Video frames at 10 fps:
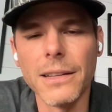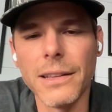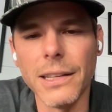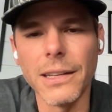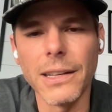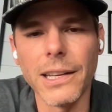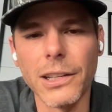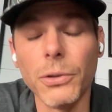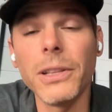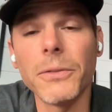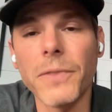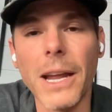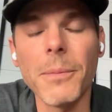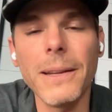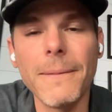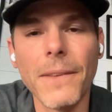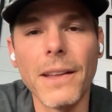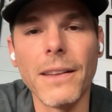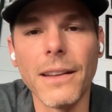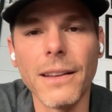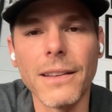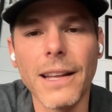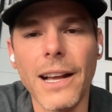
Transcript: including the family and the